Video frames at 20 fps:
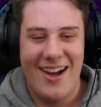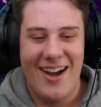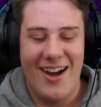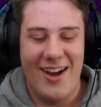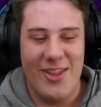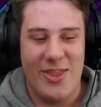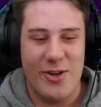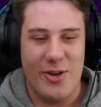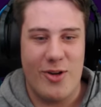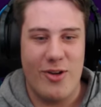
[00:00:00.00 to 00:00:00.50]

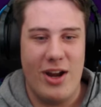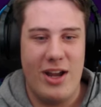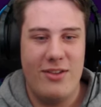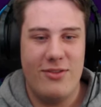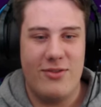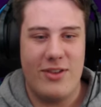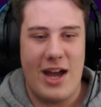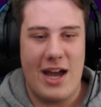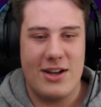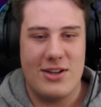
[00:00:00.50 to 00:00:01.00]
The
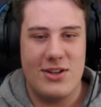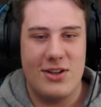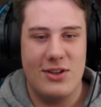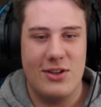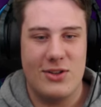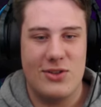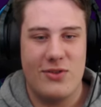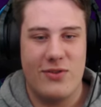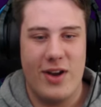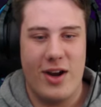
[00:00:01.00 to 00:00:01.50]
grave actually
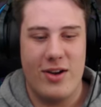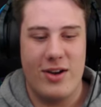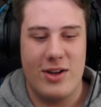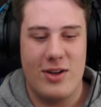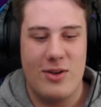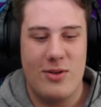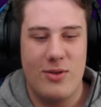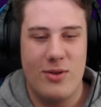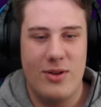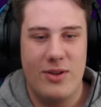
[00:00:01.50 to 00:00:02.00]
looks very
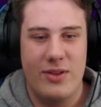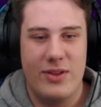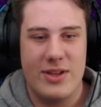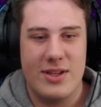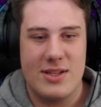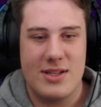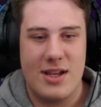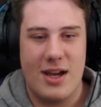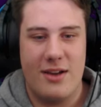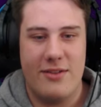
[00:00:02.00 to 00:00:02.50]
cool,
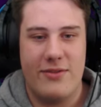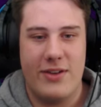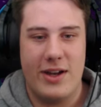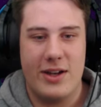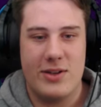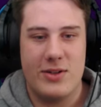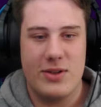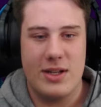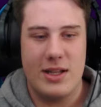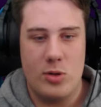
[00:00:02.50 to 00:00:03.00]
this
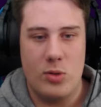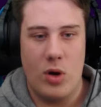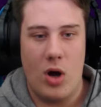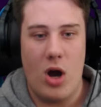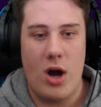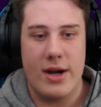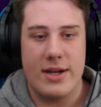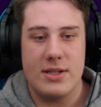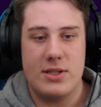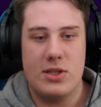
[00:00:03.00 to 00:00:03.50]
SkyFactory. Cool.
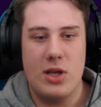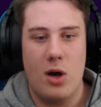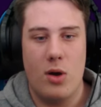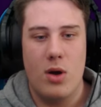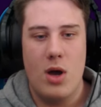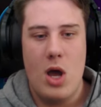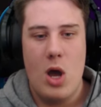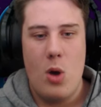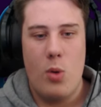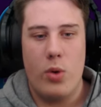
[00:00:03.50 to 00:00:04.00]
Alright,
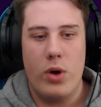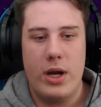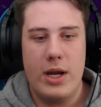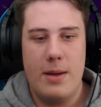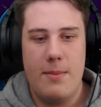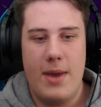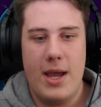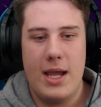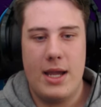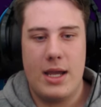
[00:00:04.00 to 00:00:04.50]
so we're
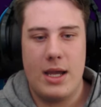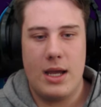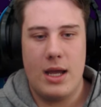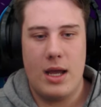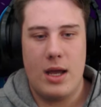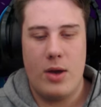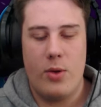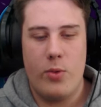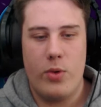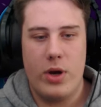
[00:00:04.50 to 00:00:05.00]

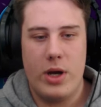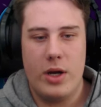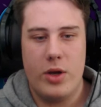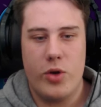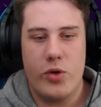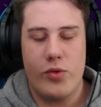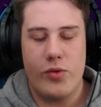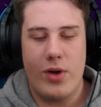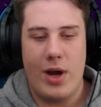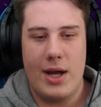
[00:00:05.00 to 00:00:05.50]
gonna
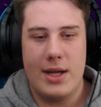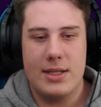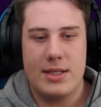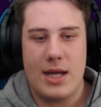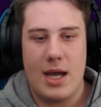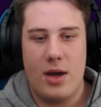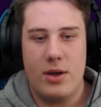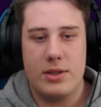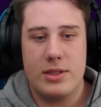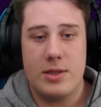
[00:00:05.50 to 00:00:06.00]
grind
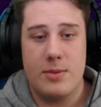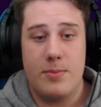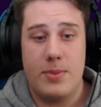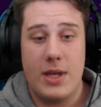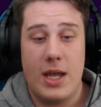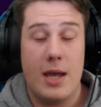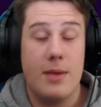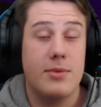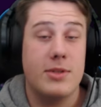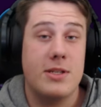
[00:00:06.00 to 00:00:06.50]
out to
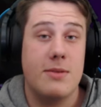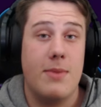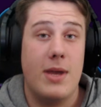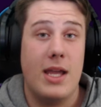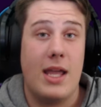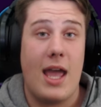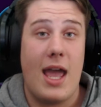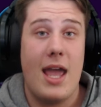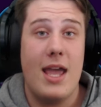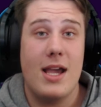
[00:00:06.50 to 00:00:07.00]
be able to
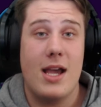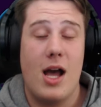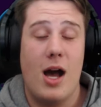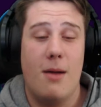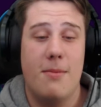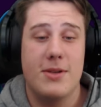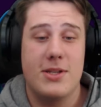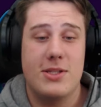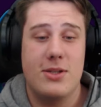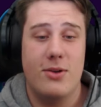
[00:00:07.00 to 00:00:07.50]
make 8
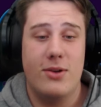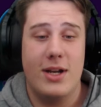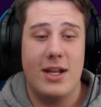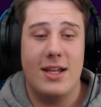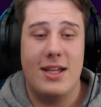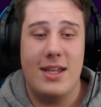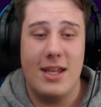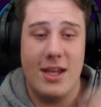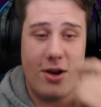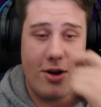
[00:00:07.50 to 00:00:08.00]
cobblestone
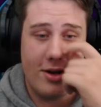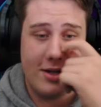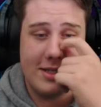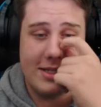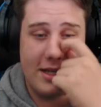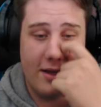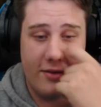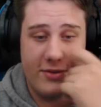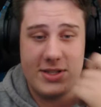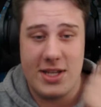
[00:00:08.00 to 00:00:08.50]
and get
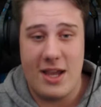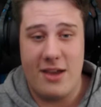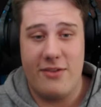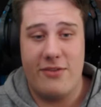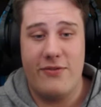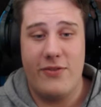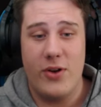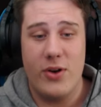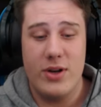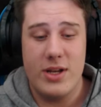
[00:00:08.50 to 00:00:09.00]
ourselves a
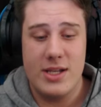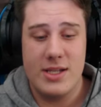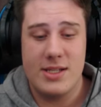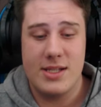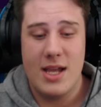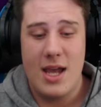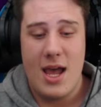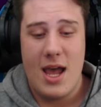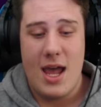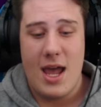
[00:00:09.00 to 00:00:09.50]

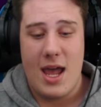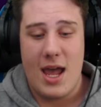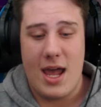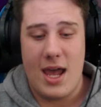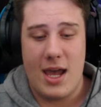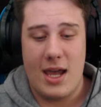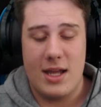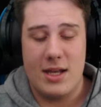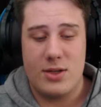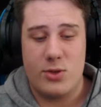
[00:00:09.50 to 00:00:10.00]
furnace,
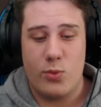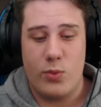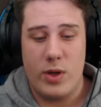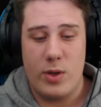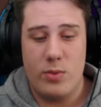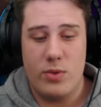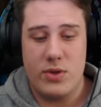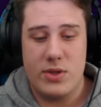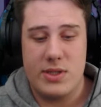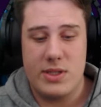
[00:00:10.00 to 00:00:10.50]
and
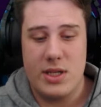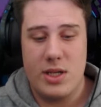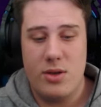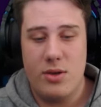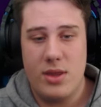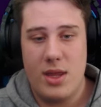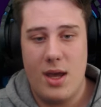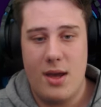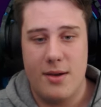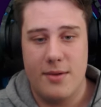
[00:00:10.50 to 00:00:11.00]
we will see
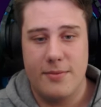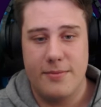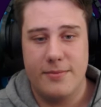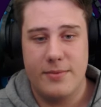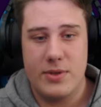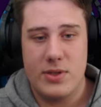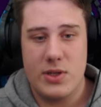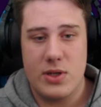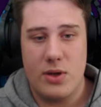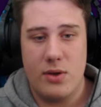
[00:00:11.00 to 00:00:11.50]
you then.
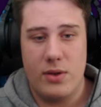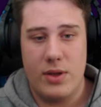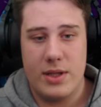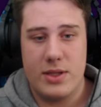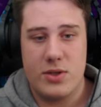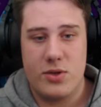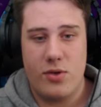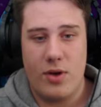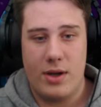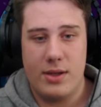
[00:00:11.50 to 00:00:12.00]
So
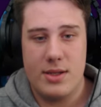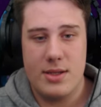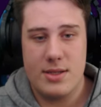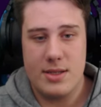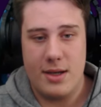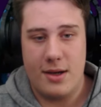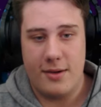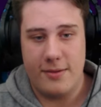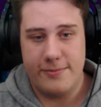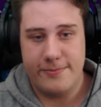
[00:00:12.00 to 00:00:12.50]
let's grind
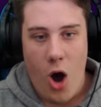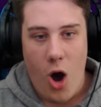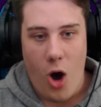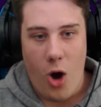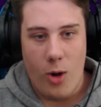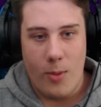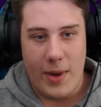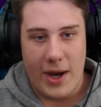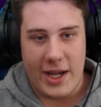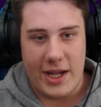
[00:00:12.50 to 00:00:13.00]
this out.
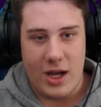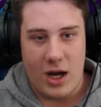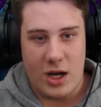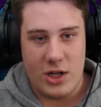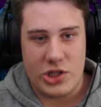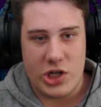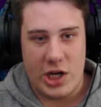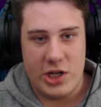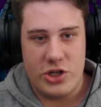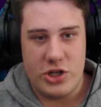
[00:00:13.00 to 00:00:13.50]
Oh my
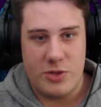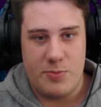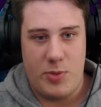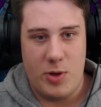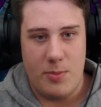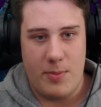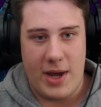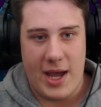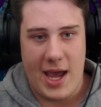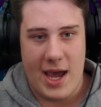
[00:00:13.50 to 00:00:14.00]
gosh, I just
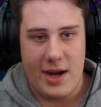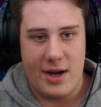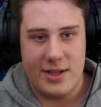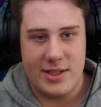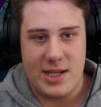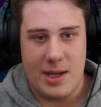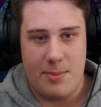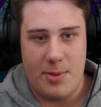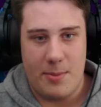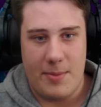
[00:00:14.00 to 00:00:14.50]
put my head on
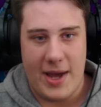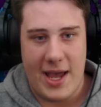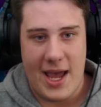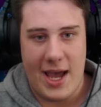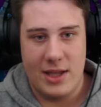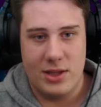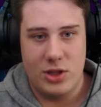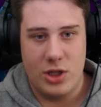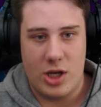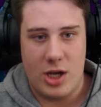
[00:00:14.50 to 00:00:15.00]
top of my
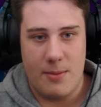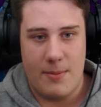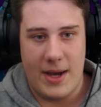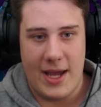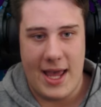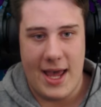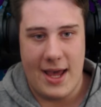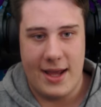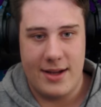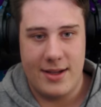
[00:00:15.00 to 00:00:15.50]
head. Look at
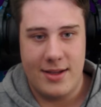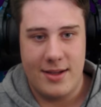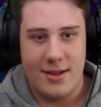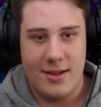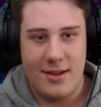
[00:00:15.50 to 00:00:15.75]
my head.